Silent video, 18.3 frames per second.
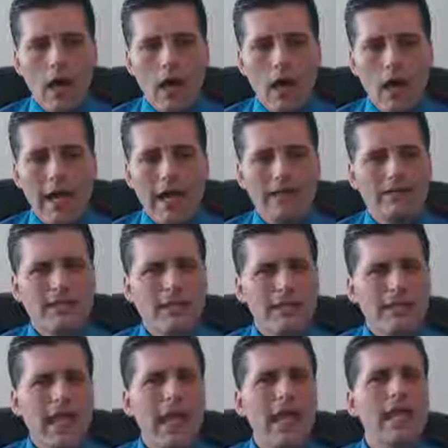And
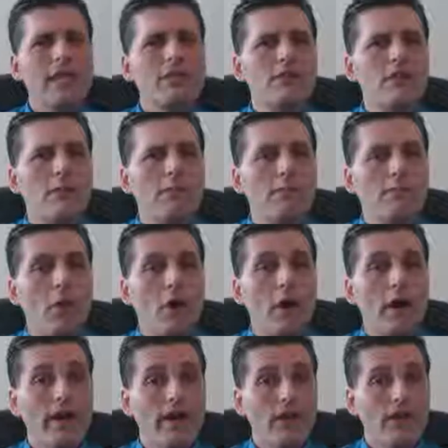today's
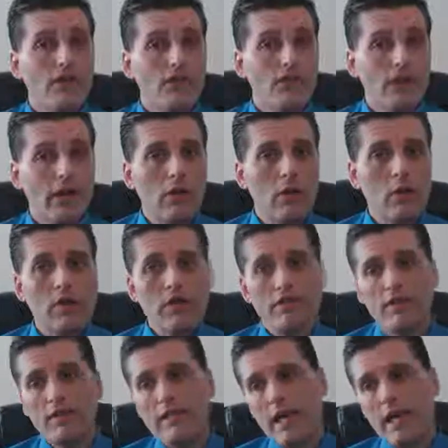market sell-off,